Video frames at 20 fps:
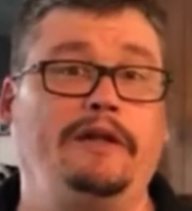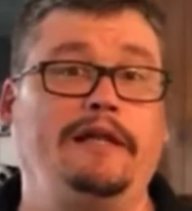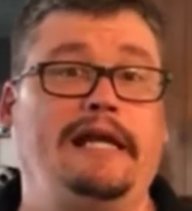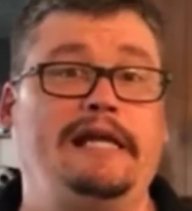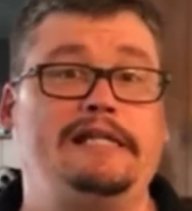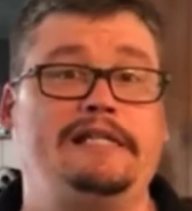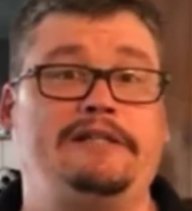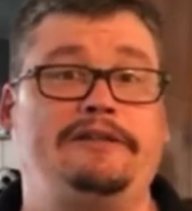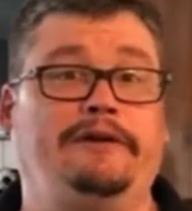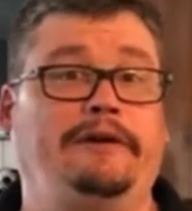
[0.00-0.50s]

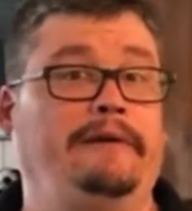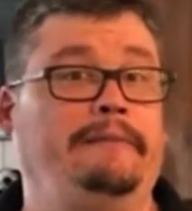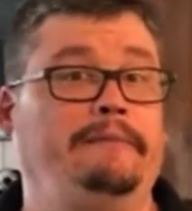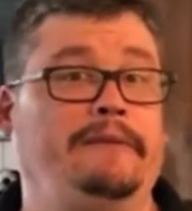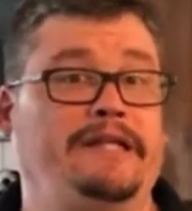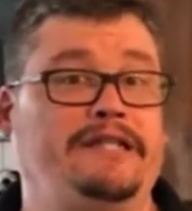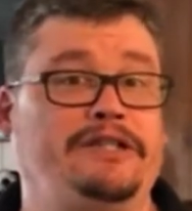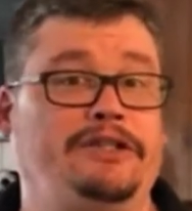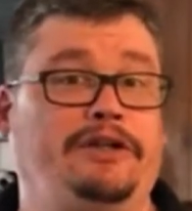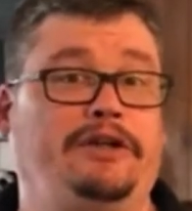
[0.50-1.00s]
that syrup
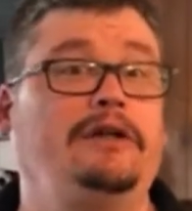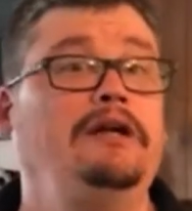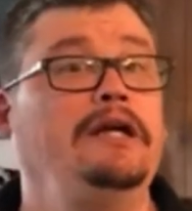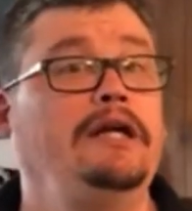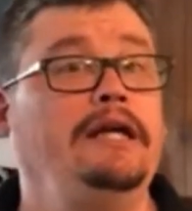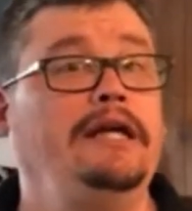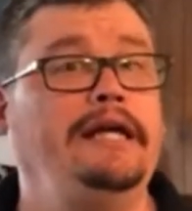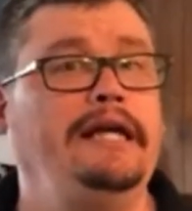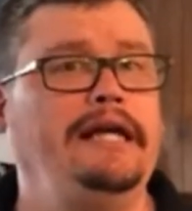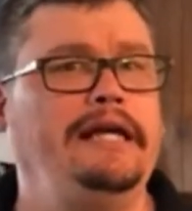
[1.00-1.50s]
mixture
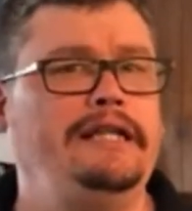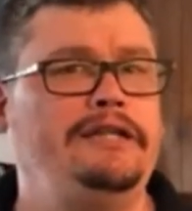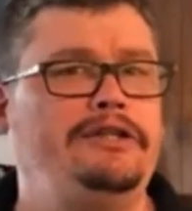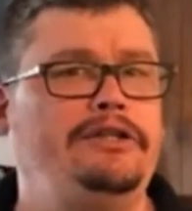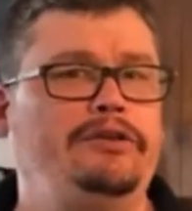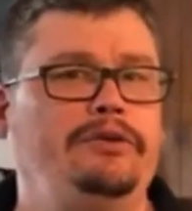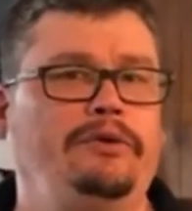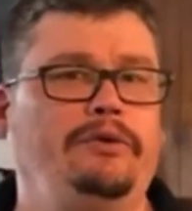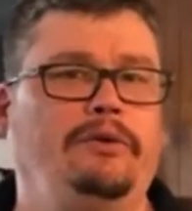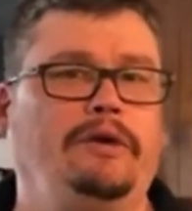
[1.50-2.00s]

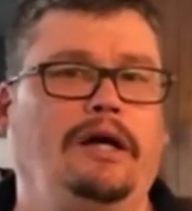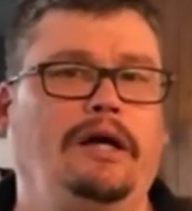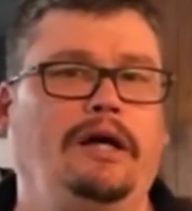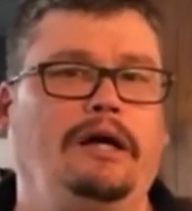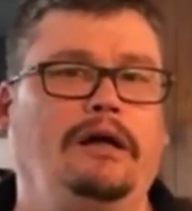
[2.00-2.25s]
into